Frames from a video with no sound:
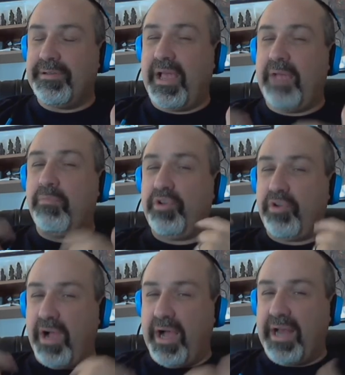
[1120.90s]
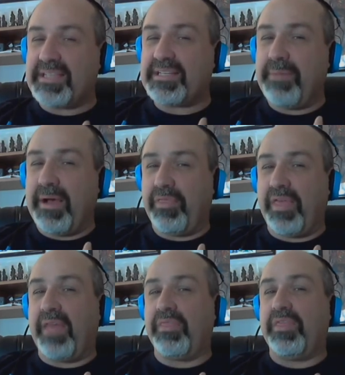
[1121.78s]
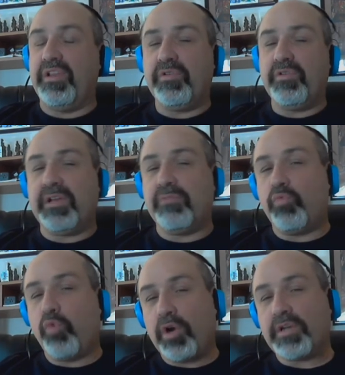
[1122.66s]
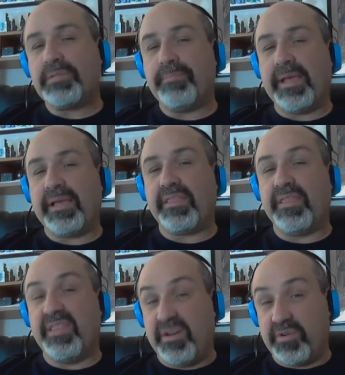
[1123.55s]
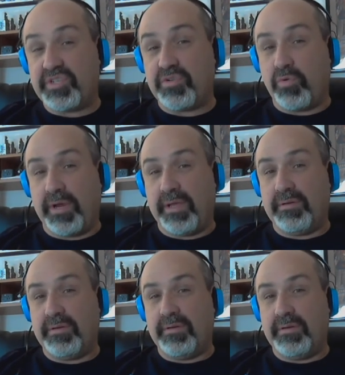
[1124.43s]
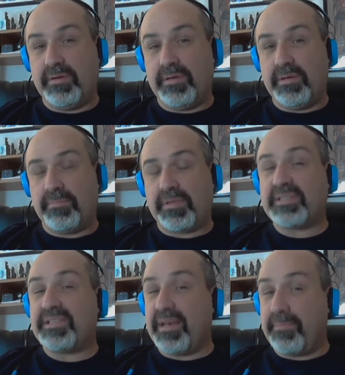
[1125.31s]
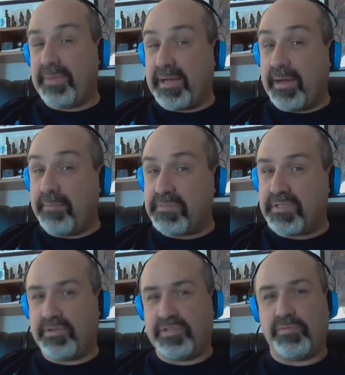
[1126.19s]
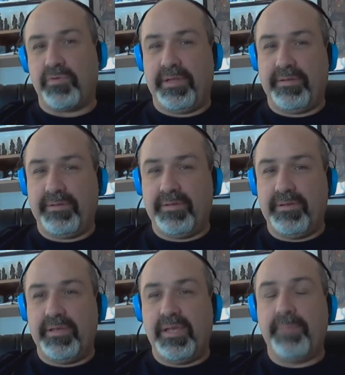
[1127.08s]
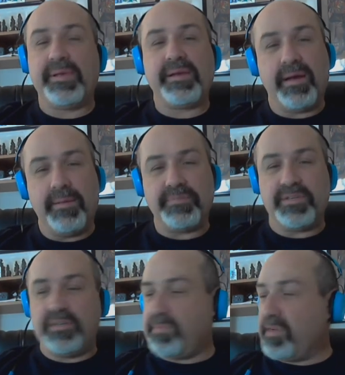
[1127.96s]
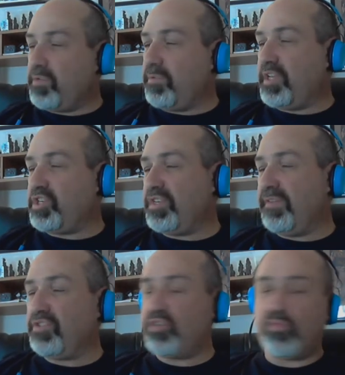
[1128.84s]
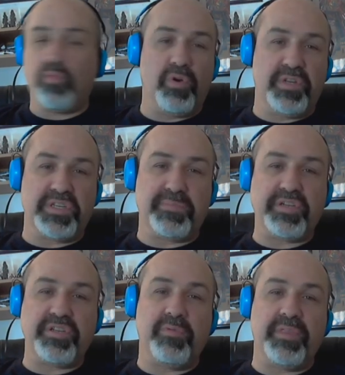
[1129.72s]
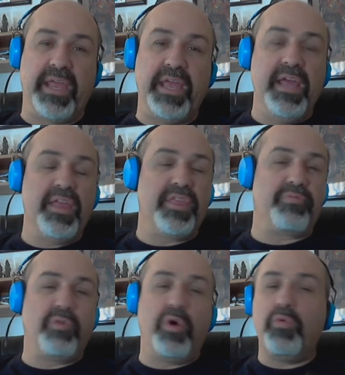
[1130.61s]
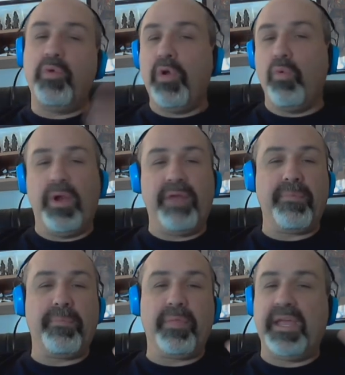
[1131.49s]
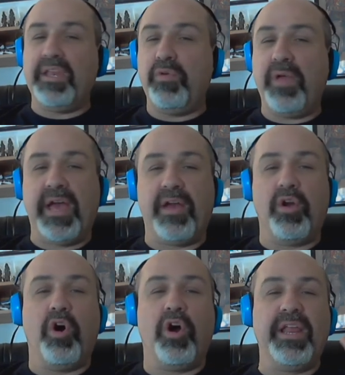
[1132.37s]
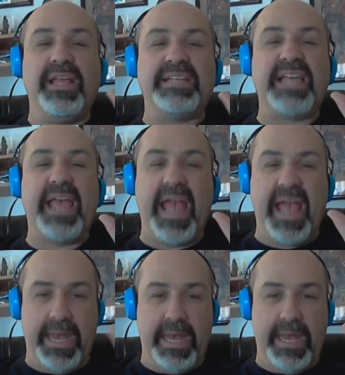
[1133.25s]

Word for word: And when you're honest about that, then you can work to make it their story because then it becomes their story. It becomes it, especially when they shift your world, especially when they throw whatever plan you had on its head.